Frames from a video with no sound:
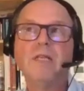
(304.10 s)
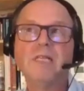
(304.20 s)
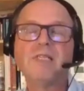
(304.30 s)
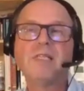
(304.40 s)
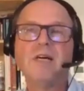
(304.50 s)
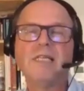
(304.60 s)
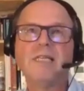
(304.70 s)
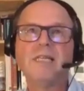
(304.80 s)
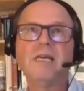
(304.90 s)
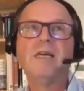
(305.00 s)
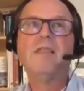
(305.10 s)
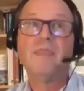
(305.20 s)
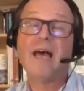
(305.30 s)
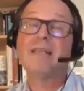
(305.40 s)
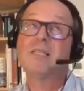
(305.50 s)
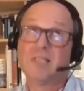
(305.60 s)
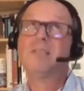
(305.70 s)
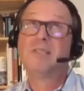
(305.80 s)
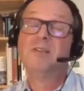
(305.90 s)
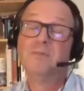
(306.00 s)
decided that's
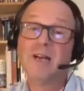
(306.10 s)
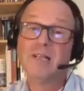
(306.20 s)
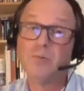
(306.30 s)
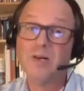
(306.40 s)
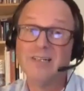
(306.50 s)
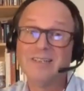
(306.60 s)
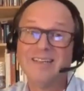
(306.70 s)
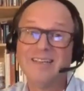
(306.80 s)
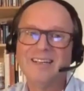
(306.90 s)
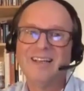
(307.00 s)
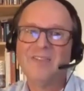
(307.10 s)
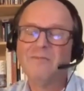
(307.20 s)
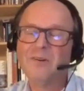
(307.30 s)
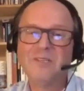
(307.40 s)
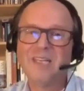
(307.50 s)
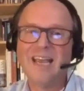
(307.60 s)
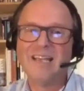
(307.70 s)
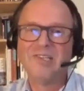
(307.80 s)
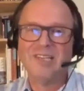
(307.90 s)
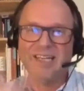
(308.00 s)
too much work. The routing
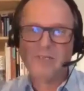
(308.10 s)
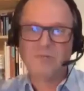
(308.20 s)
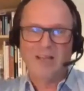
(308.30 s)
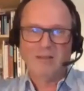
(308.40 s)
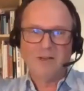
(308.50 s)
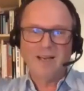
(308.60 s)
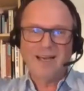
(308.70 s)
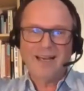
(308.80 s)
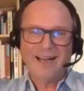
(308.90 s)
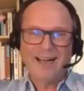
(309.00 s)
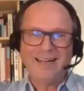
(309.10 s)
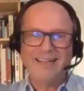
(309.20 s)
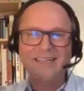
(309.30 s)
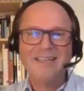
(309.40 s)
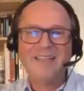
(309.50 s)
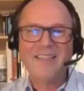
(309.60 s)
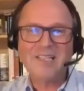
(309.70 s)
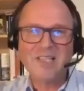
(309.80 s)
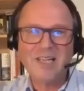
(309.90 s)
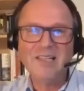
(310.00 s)
engineers were like, wow,
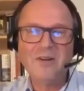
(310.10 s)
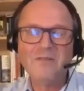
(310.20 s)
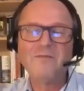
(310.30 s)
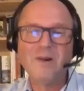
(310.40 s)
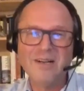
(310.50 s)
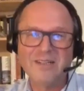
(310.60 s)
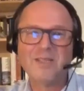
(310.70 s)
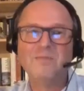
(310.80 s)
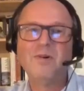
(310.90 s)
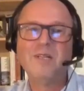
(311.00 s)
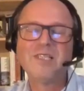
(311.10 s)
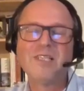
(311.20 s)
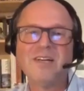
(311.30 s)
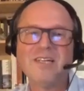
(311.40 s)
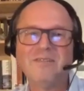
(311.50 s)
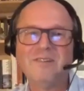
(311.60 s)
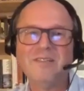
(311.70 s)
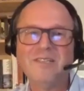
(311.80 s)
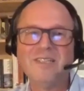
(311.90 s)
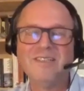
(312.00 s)
that's a lot of work to put inside a
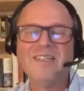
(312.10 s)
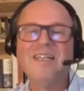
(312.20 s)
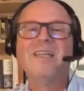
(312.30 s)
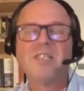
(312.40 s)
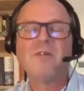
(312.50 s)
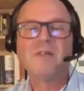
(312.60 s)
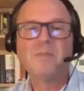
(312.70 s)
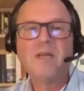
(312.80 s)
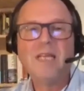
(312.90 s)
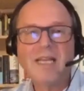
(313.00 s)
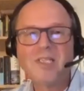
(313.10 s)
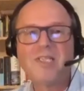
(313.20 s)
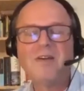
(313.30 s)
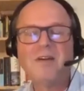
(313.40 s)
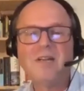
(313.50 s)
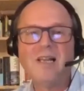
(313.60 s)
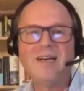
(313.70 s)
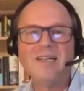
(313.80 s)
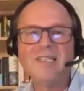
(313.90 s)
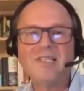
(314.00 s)
router. So it's been
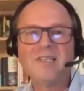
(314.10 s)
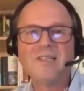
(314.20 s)
externalized